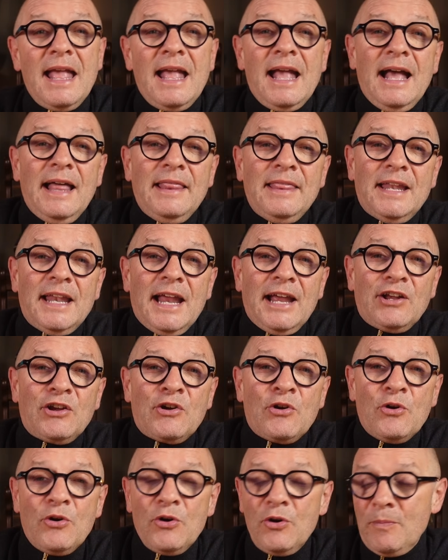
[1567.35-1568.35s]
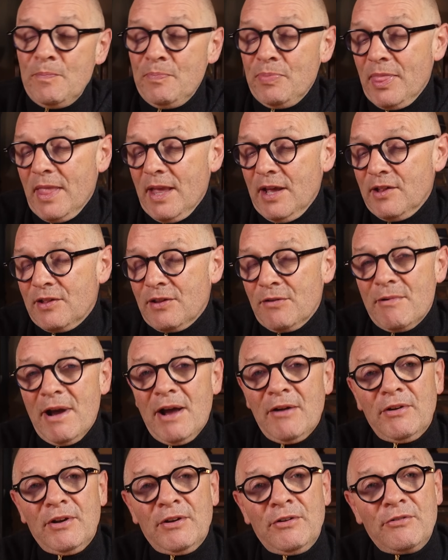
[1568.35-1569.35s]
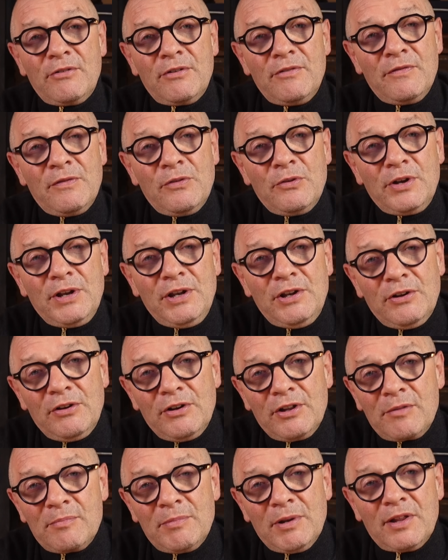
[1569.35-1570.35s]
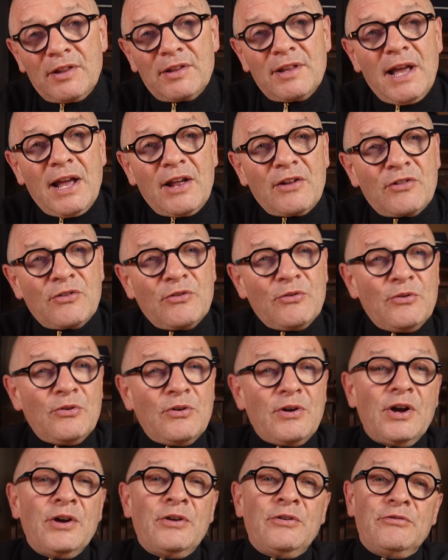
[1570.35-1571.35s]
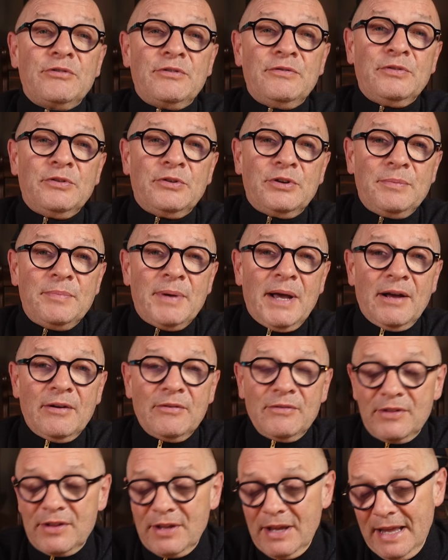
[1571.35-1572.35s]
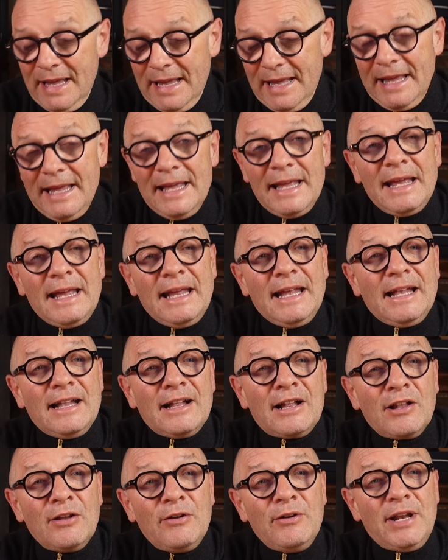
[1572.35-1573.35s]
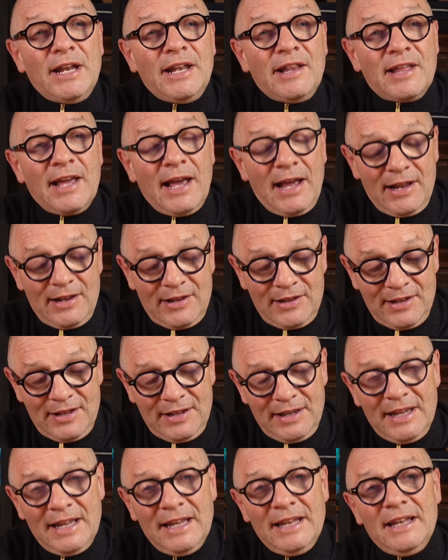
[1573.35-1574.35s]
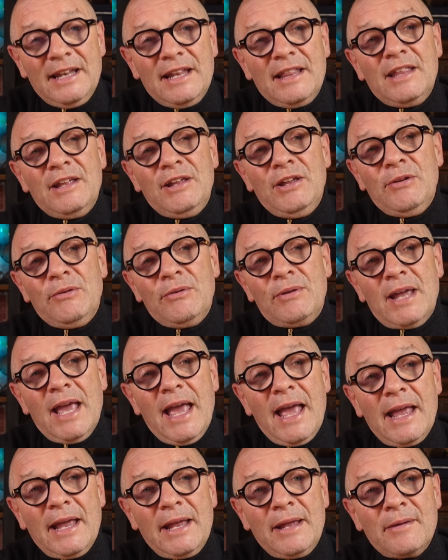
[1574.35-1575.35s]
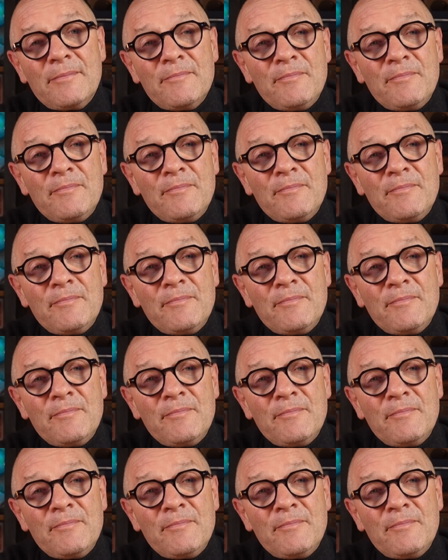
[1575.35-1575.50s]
And the Nitecore is around $140 plus tax, or £140, including tax in the UK.